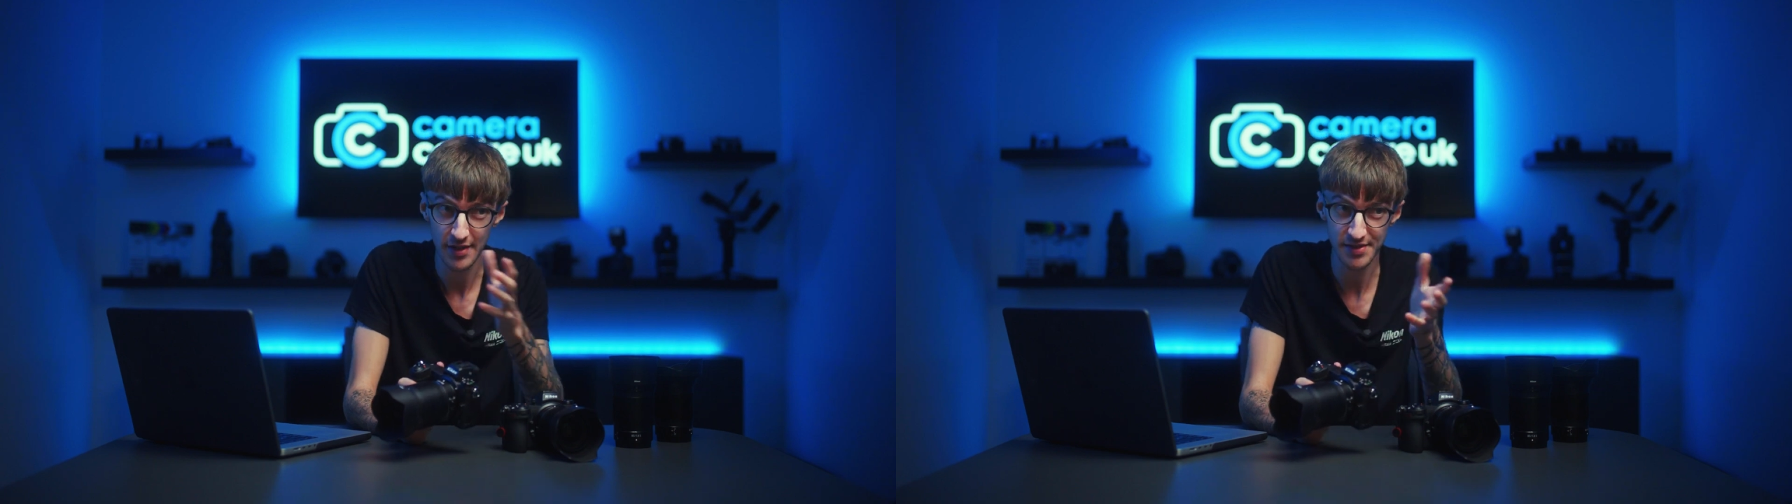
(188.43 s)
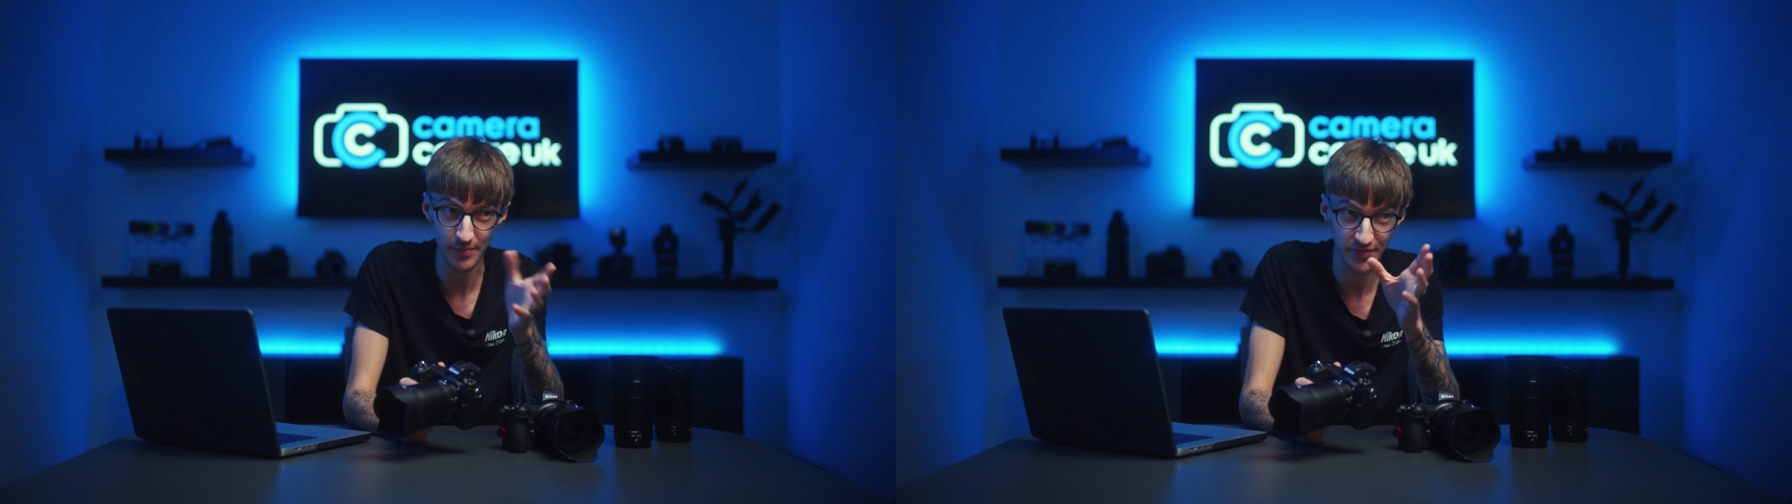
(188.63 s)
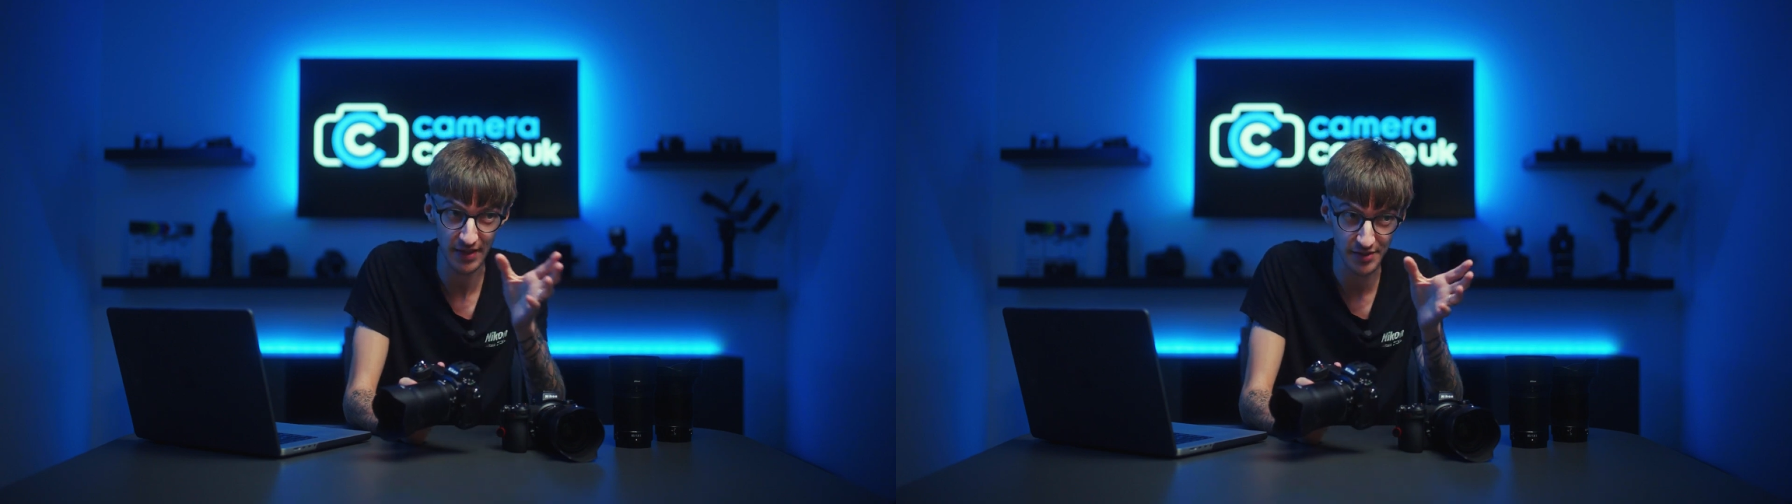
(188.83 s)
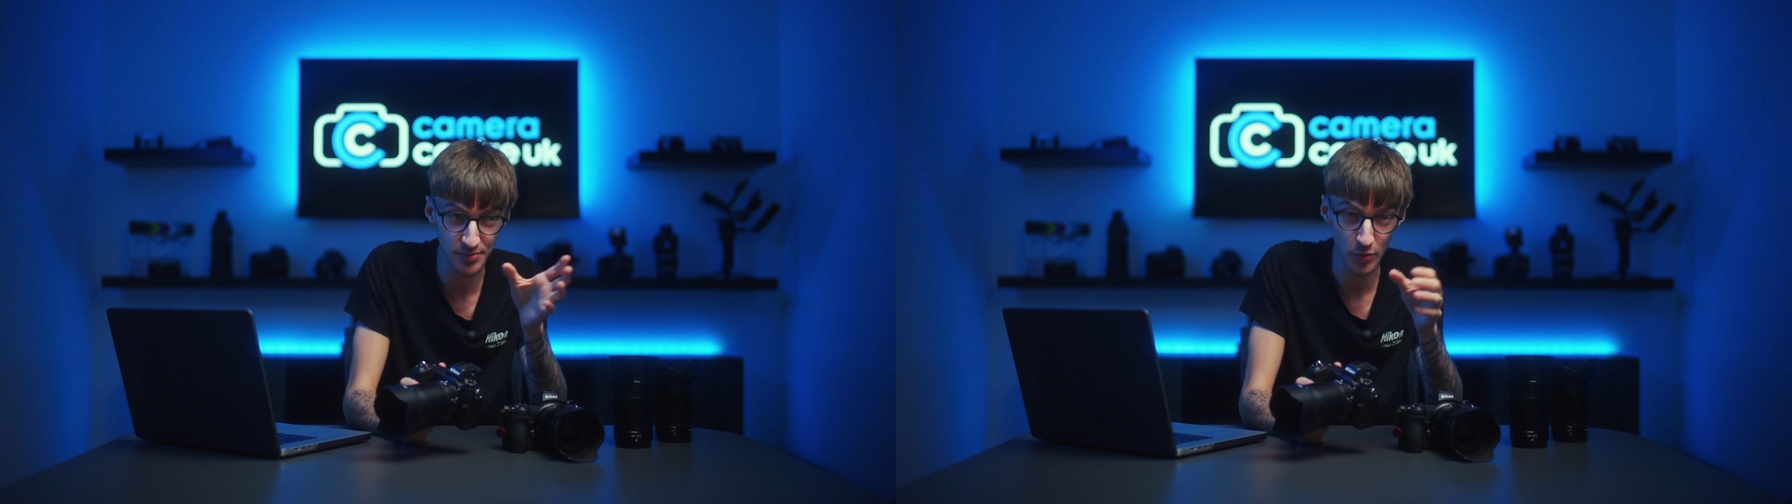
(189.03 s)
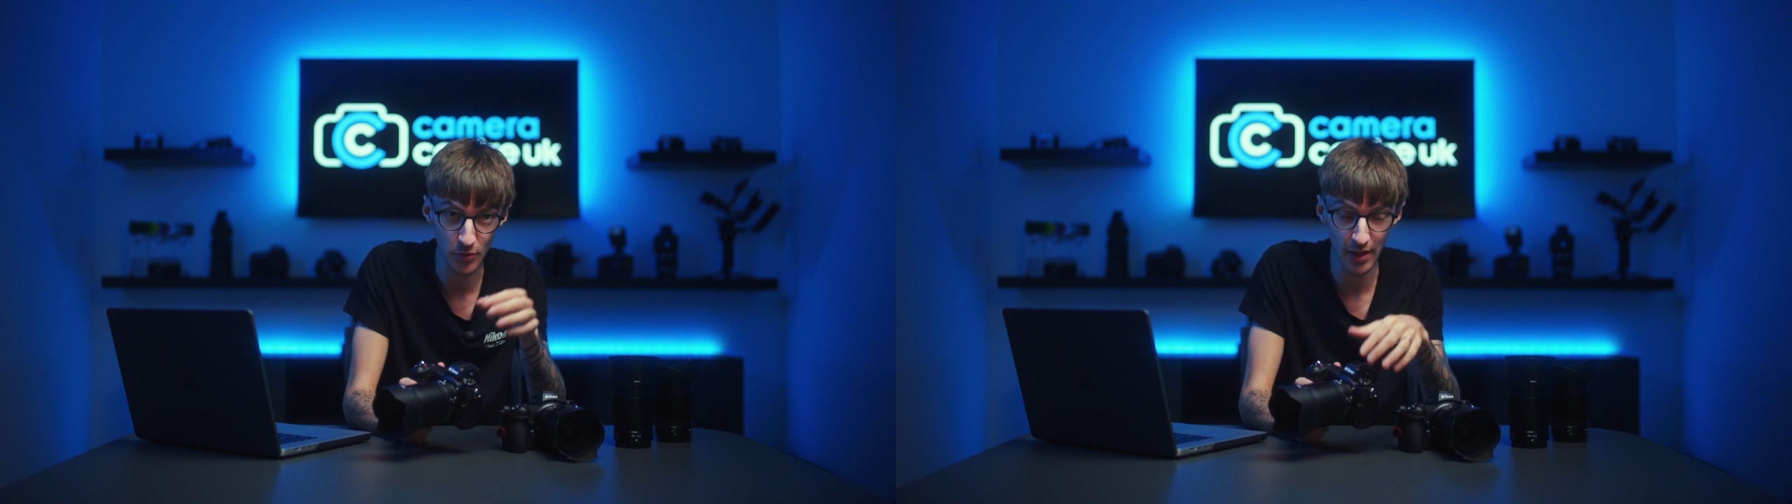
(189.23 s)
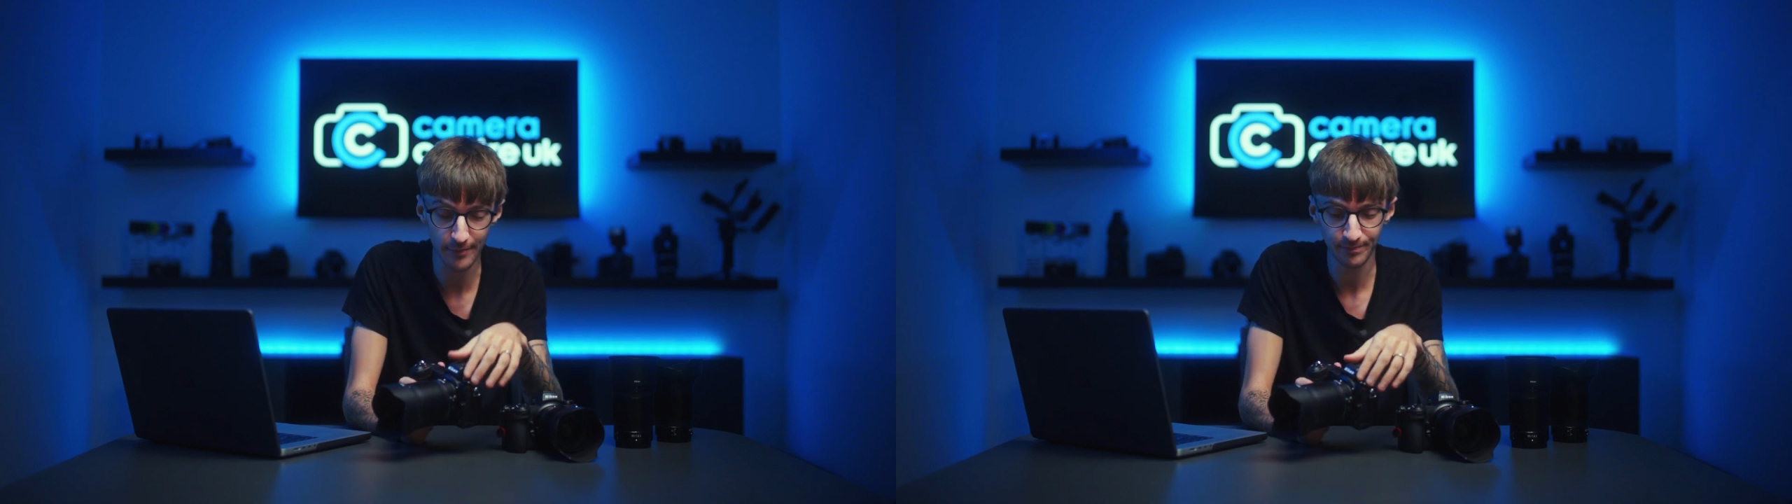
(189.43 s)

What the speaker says: something smaller,